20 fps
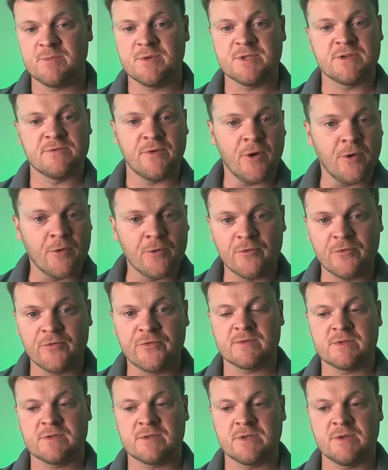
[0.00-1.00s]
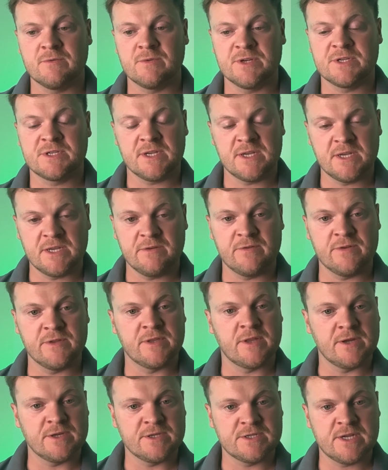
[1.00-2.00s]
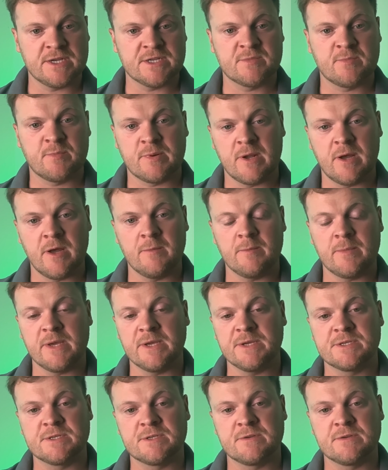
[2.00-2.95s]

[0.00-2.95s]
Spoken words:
has evolved to receive and digest plant-based